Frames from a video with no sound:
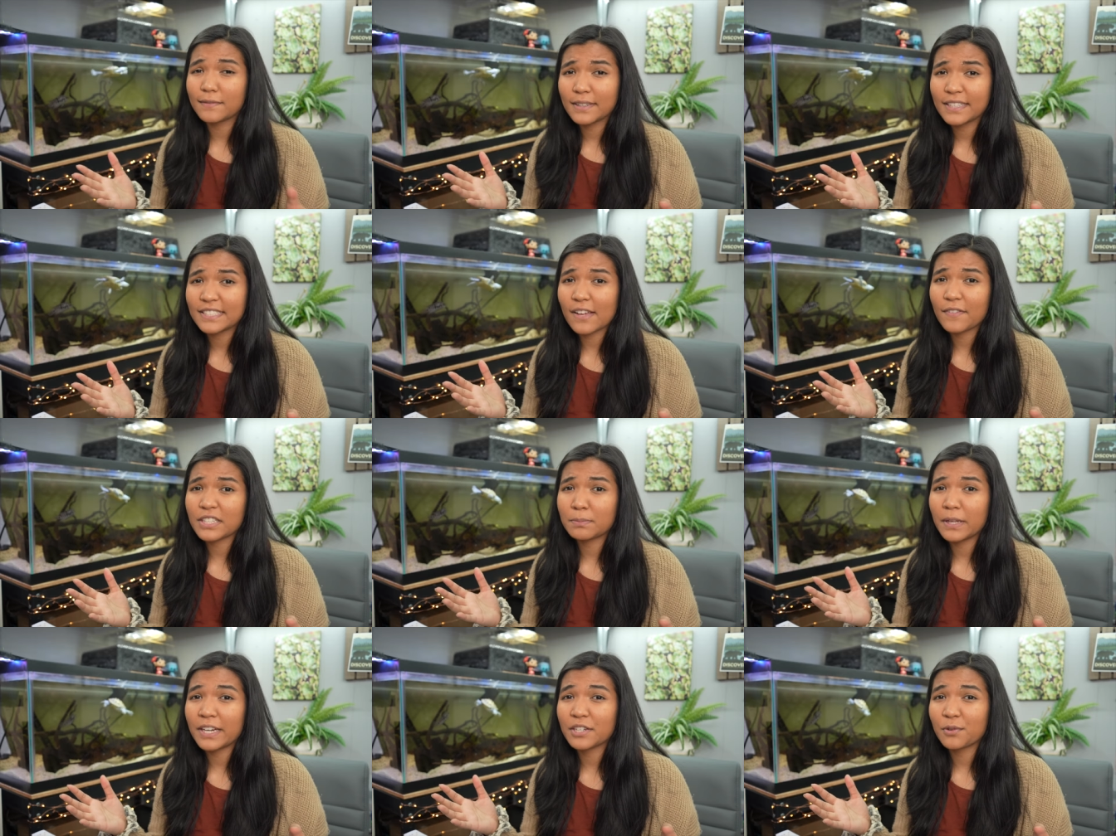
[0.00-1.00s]
really
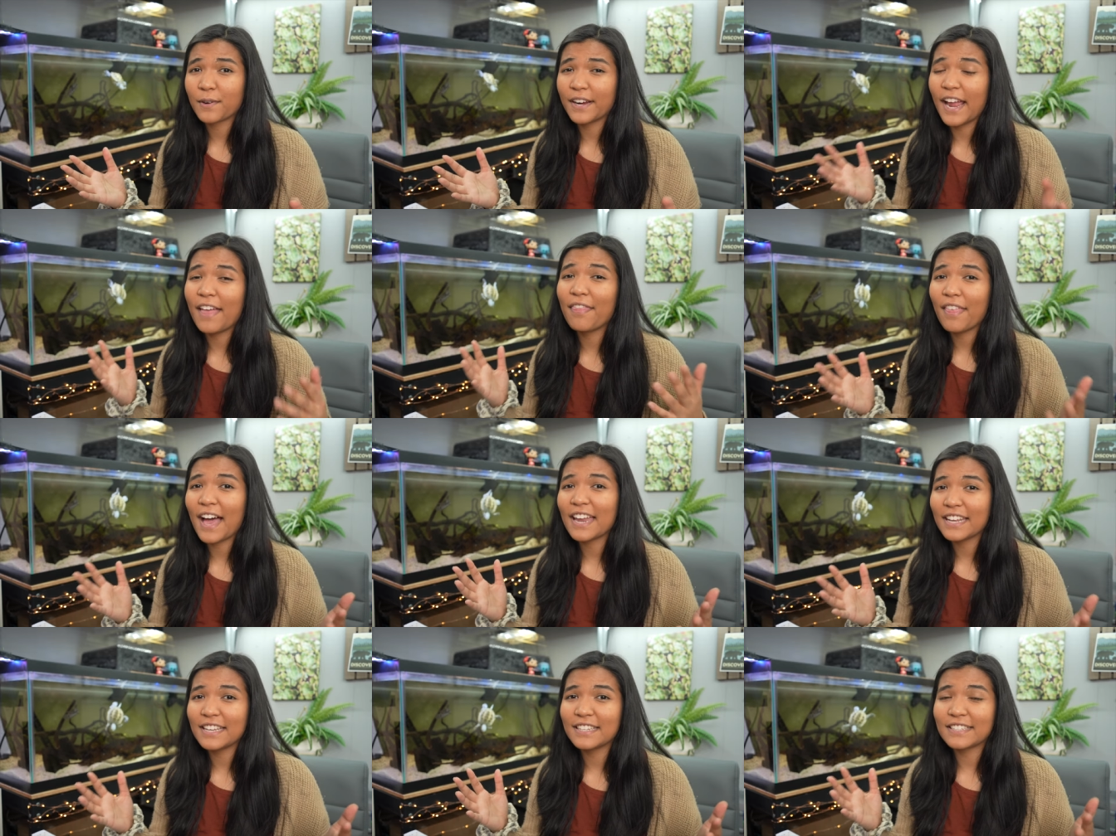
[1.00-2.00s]
self-explanatory, and
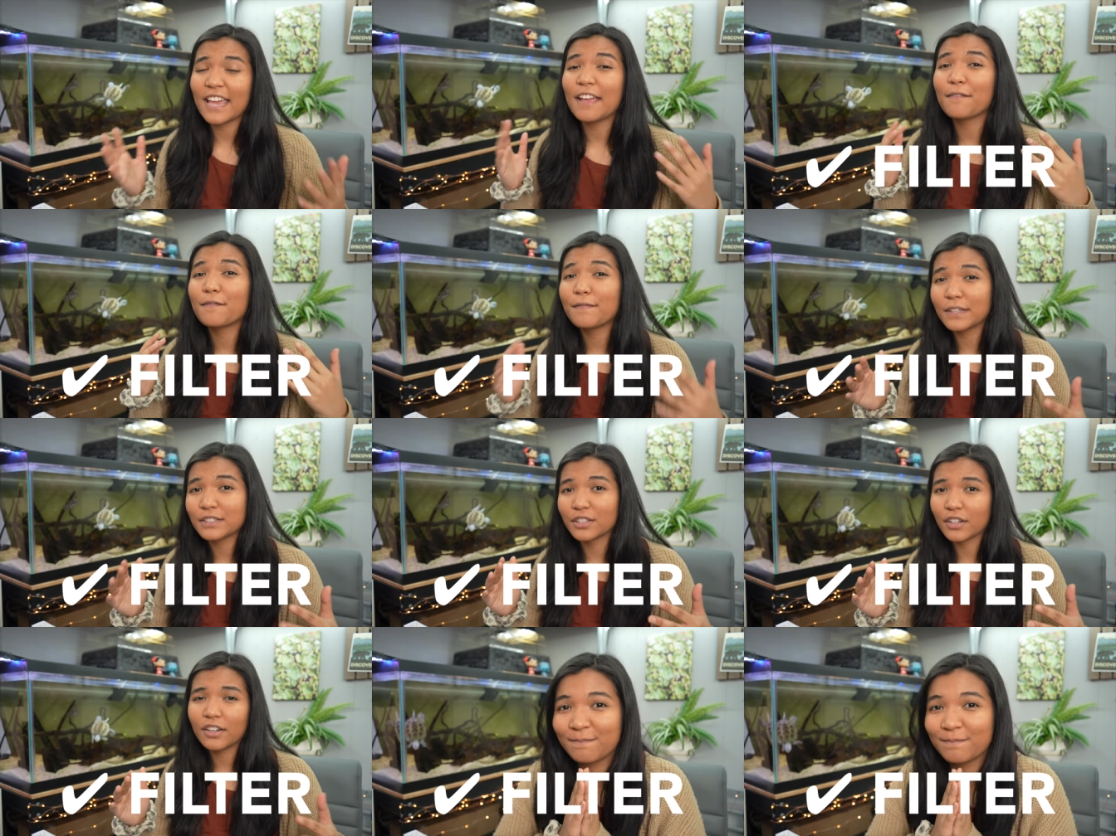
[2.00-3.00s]
that is a
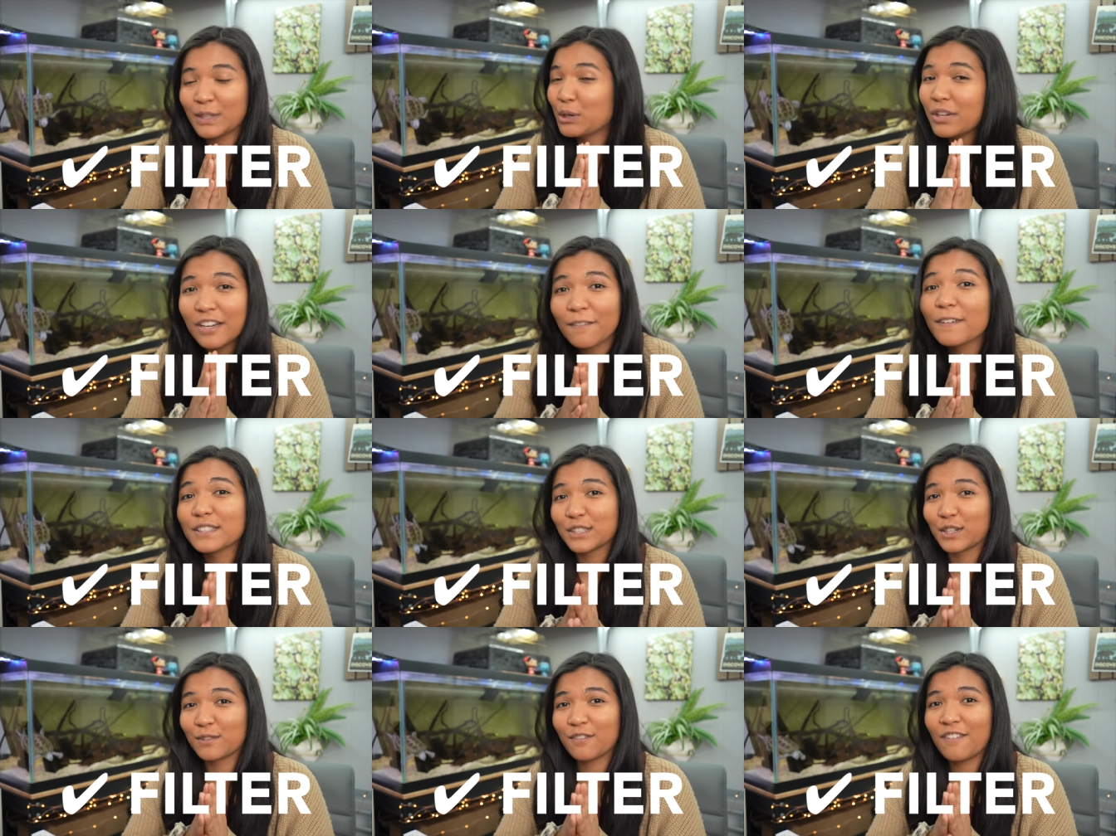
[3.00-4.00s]
filter. You need a filter.